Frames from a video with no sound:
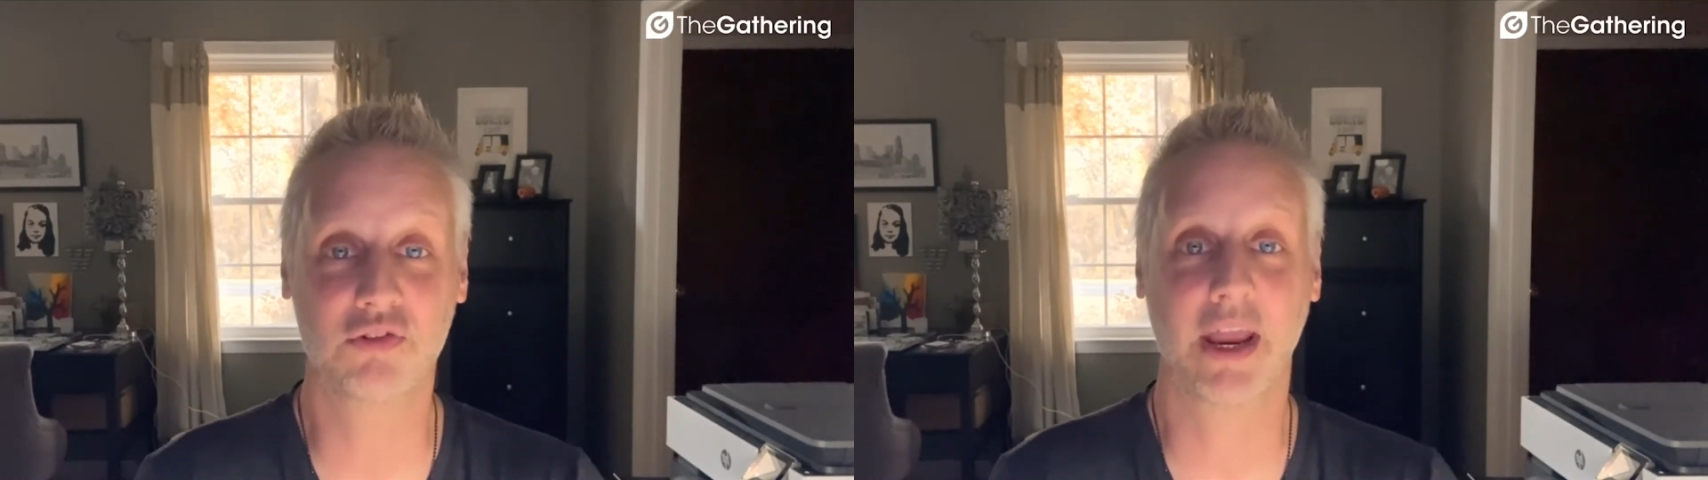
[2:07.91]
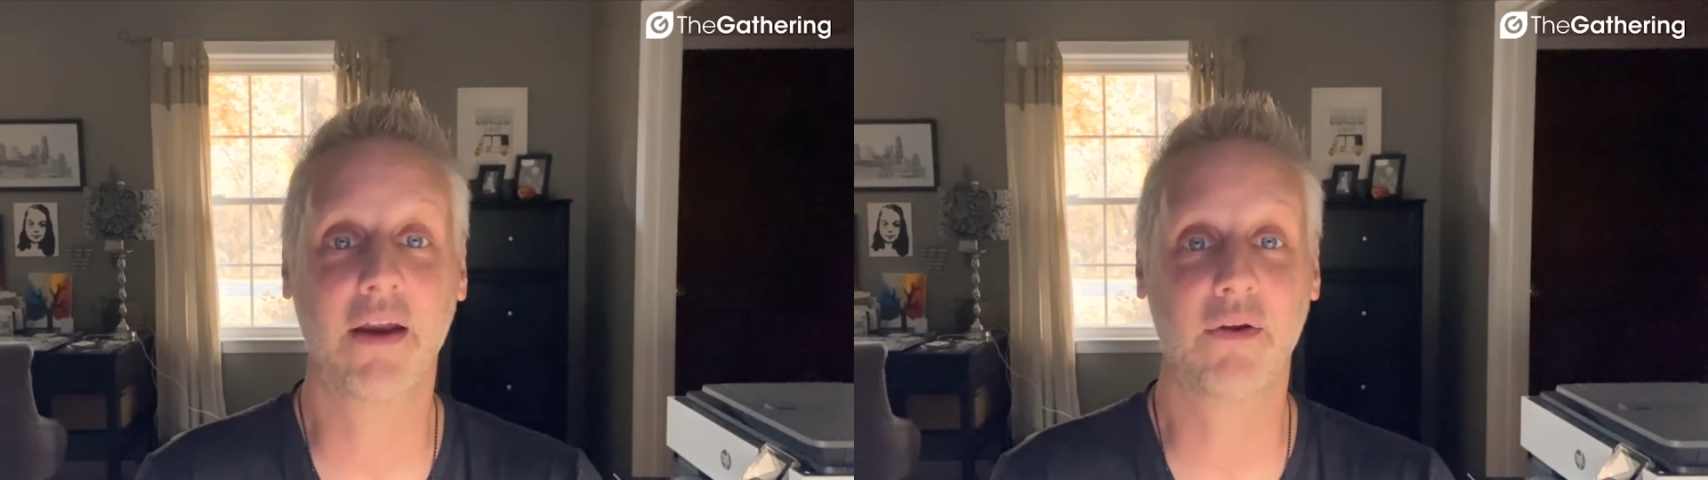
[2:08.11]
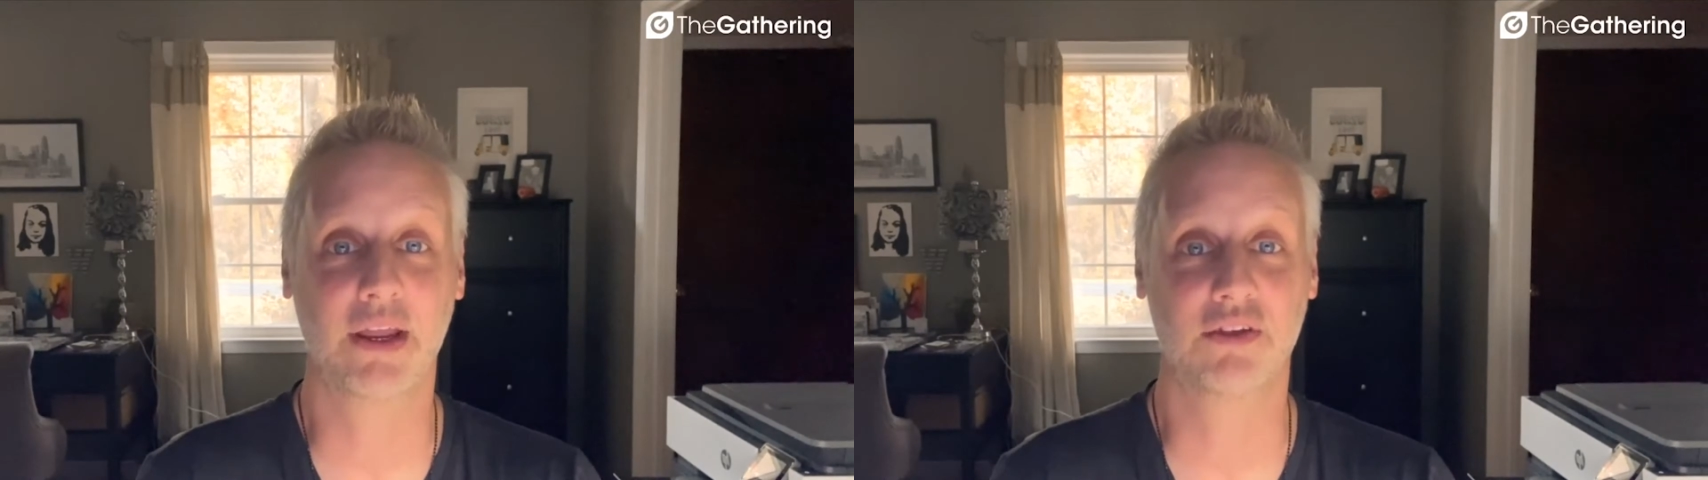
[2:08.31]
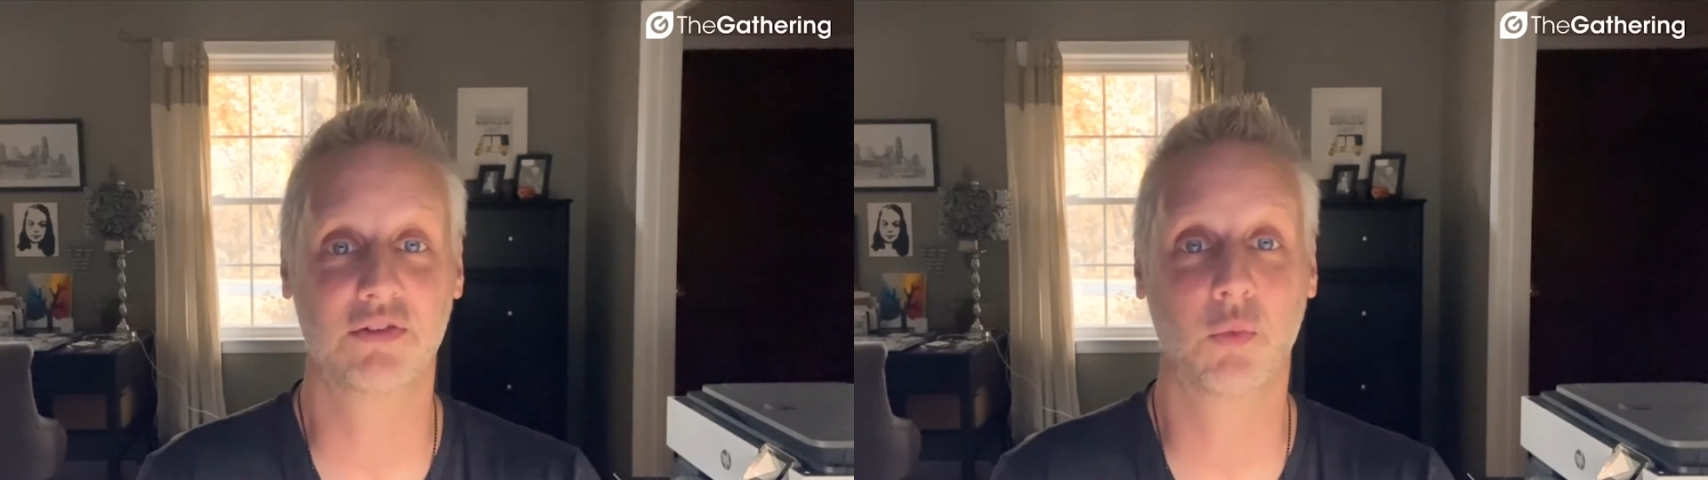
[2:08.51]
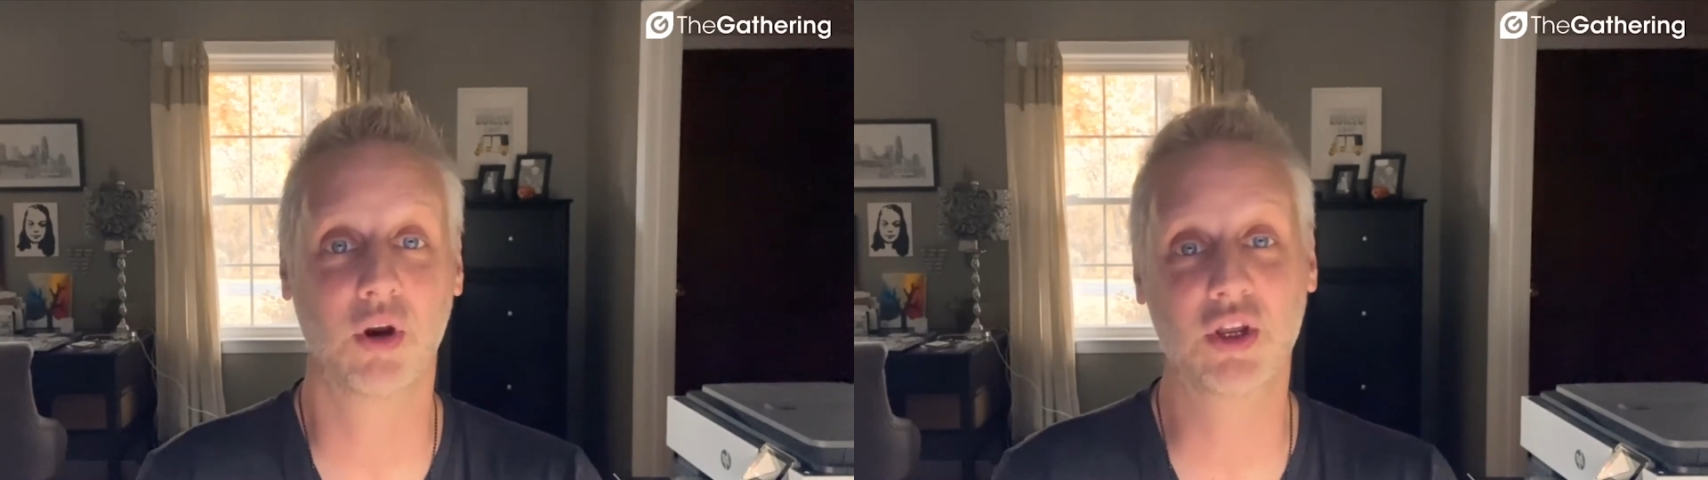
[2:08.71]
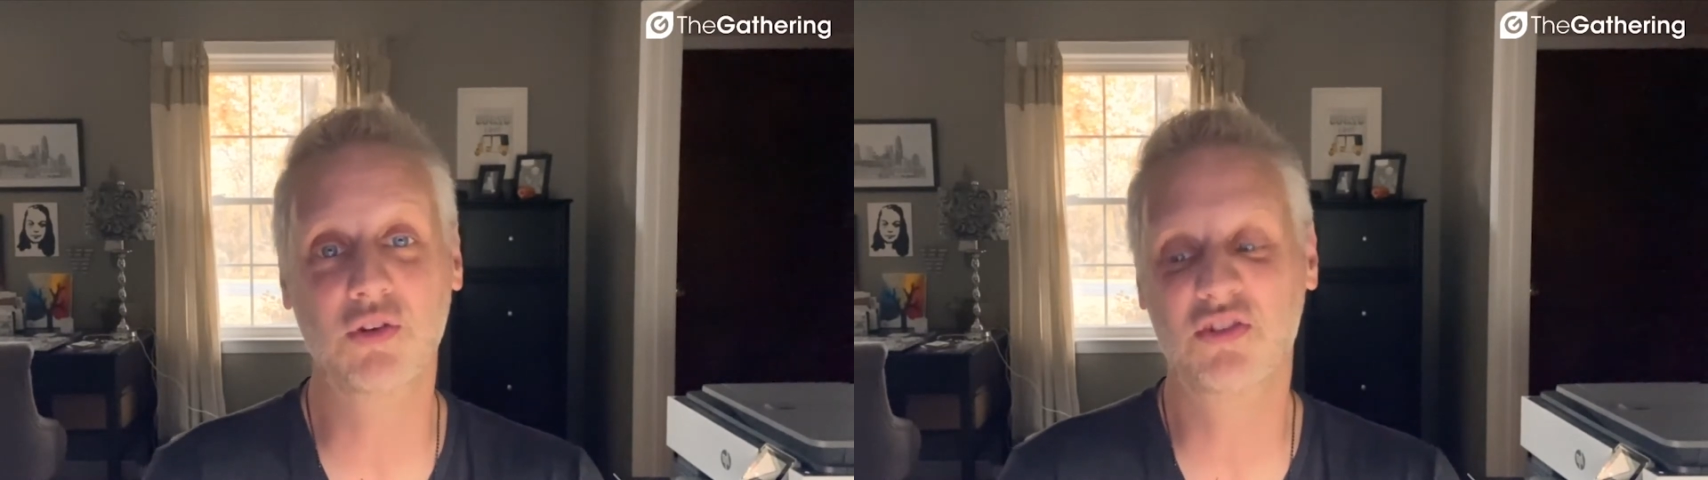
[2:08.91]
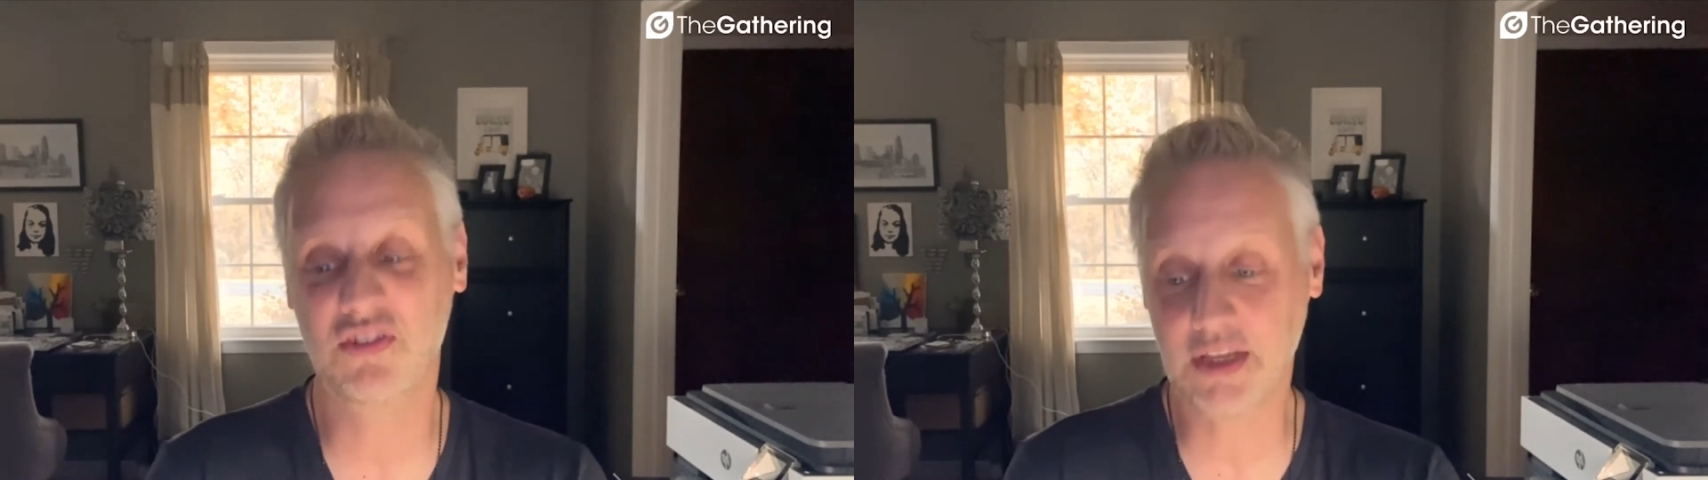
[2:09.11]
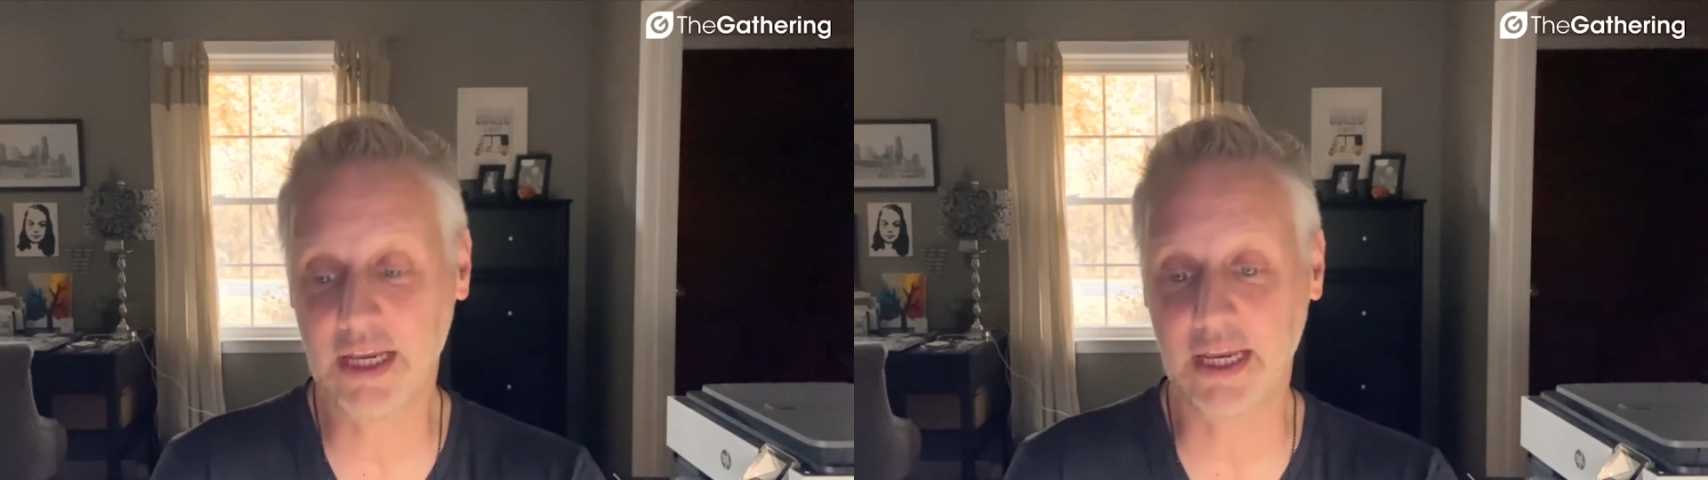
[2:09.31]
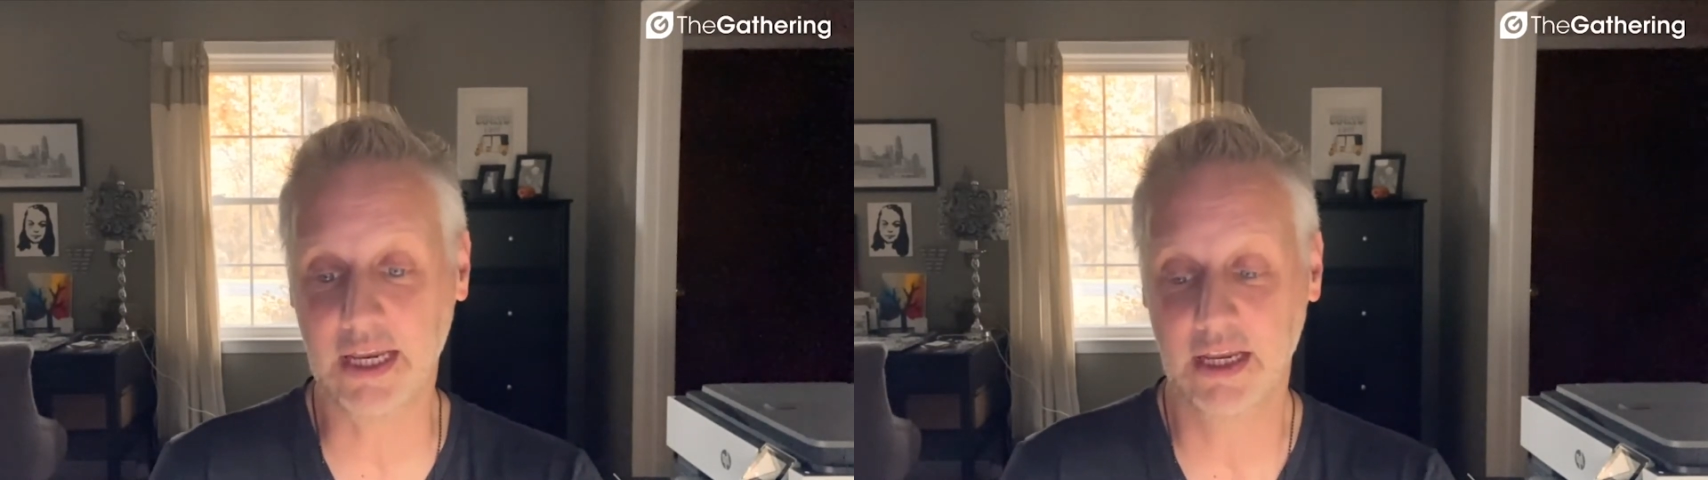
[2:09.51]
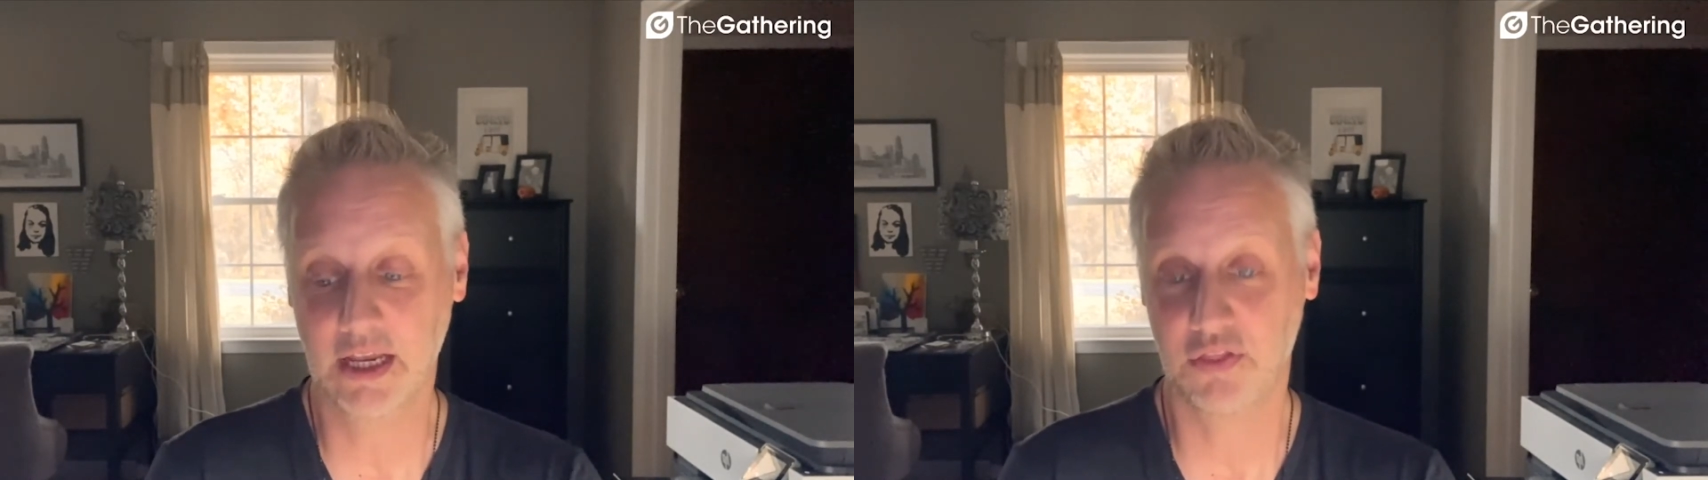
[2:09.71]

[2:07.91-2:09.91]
areas where you see